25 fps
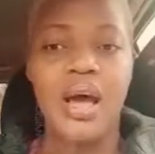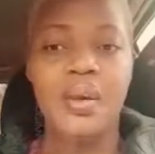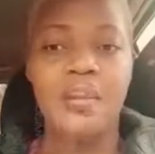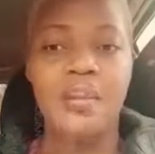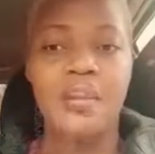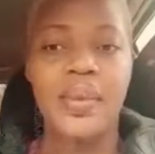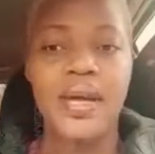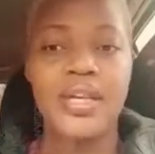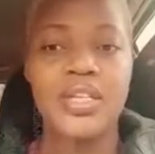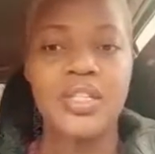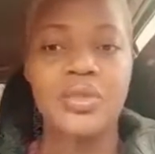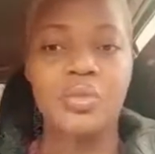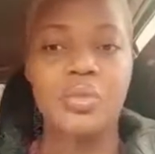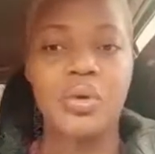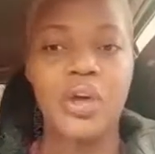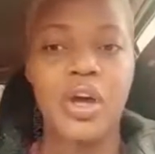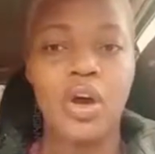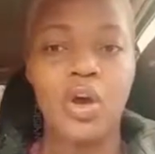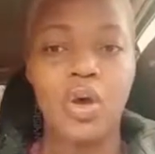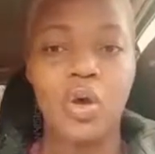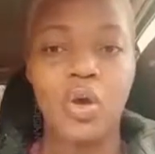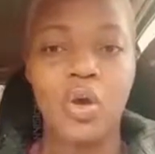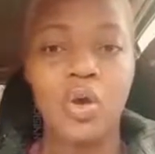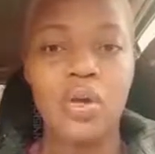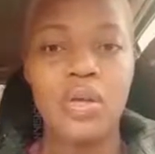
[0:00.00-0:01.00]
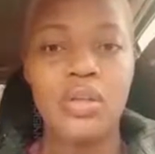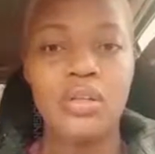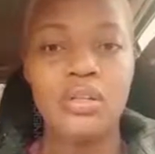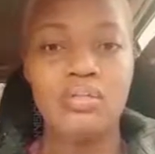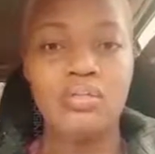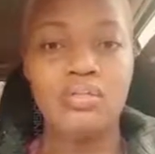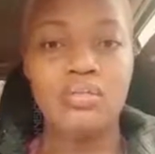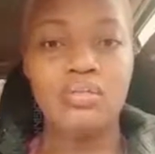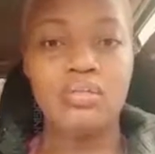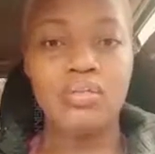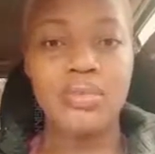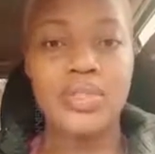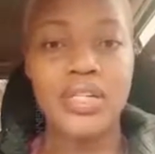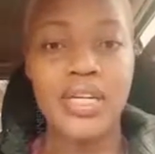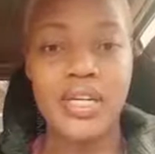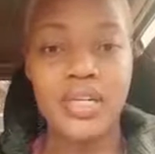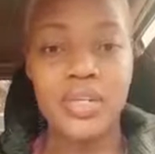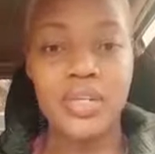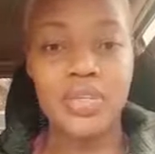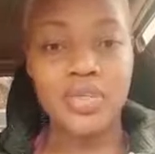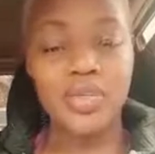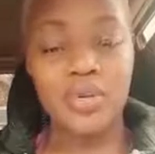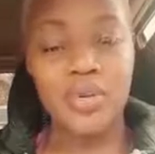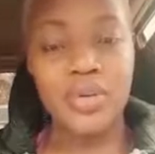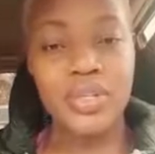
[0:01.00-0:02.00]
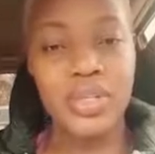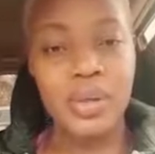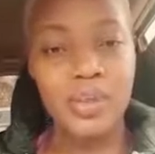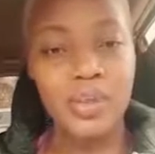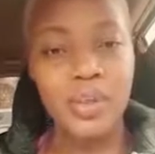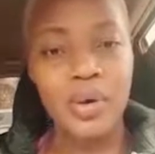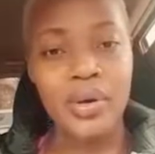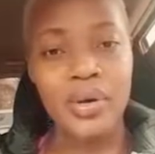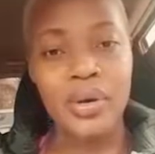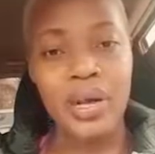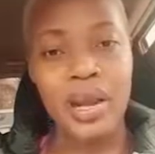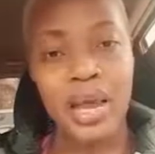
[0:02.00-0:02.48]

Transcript: But we are all telling stories about